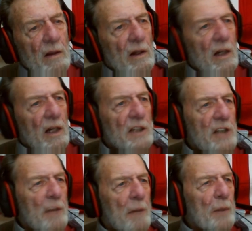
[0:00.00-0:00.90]
a
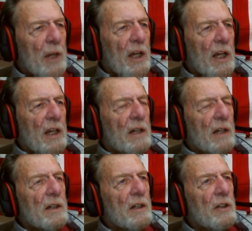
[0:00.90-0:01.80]
deputy
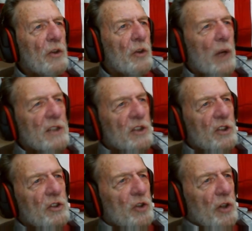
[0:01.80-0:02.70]
U.S.
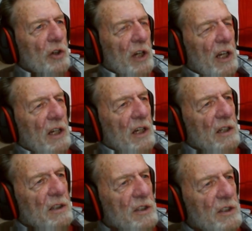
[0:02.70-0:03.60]
Attorney,
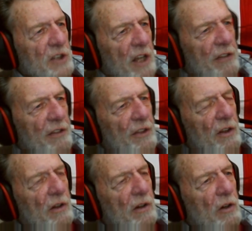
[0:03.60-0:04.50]
Seth
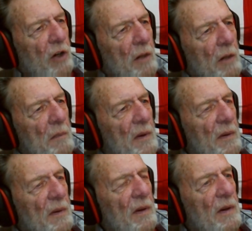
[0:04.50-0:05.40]
Urim.
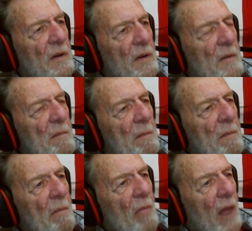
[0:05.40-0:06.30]

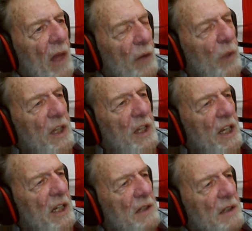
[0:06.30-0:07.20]
And we
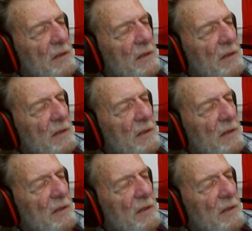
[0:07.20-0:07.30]
did.